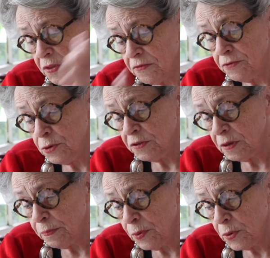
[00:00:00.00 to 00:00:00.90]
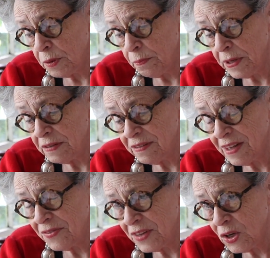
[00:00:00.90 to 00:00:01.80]
The food is important, but it's
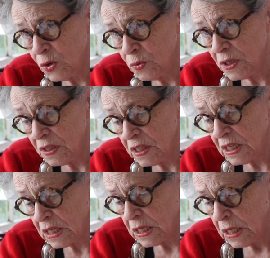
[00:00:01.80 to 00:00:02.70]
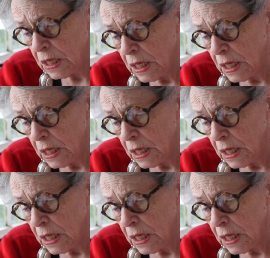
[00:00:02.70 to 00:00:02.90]
not the only thing.